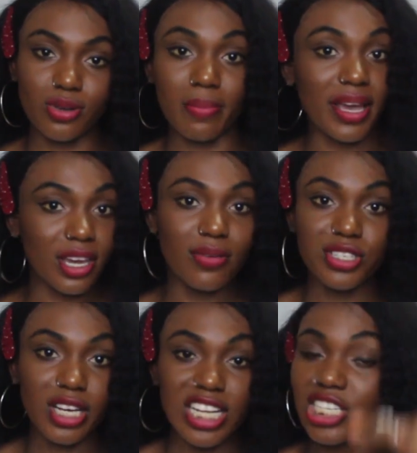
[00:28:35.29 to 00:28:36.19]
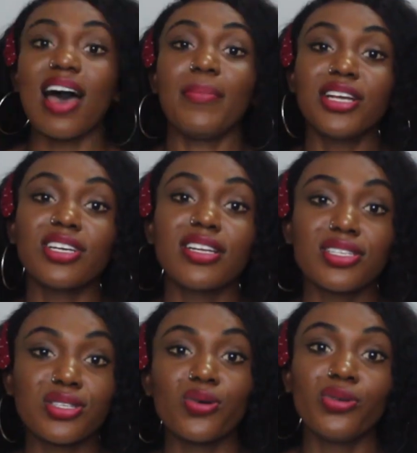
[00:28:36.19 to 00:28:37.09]
So make your research and make sure the
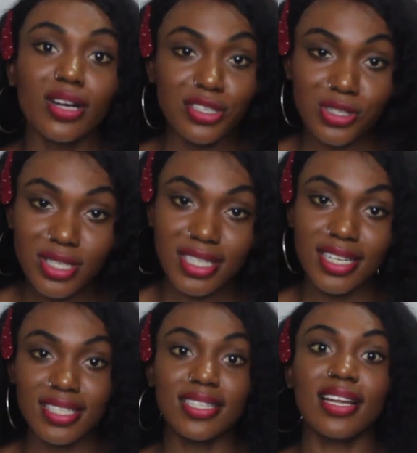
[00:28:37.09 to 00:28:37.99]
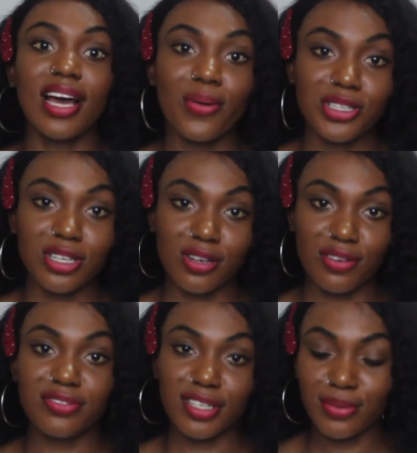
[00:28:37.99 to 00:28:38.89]
school you are choosing is in the language you're
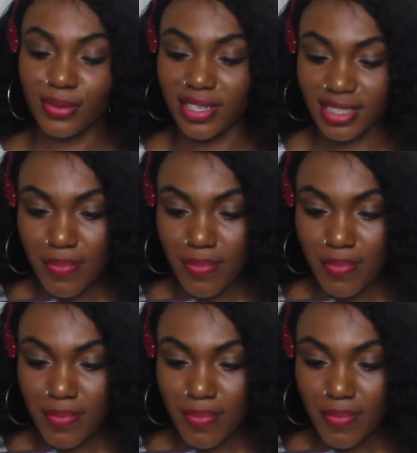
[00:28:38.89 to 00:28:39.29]
comfortable with.